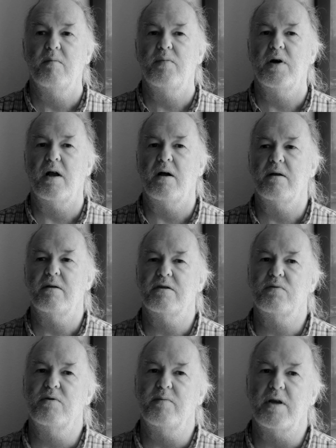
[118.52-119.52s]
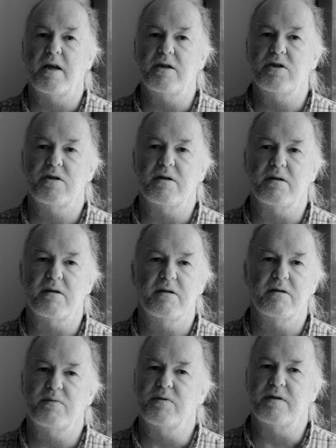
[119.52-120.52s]
But this rumination,
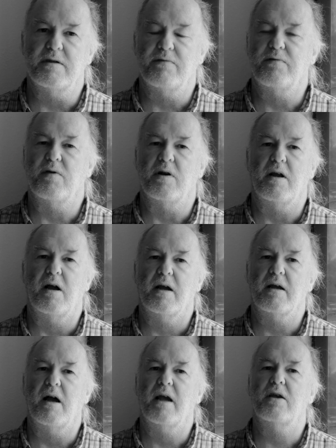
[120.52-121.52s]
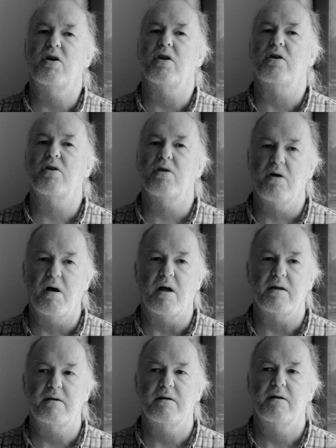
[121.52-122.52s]
this was different. I could
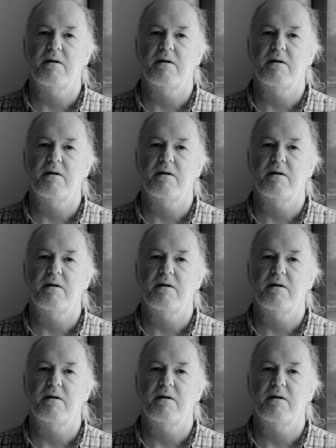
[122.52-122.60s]
not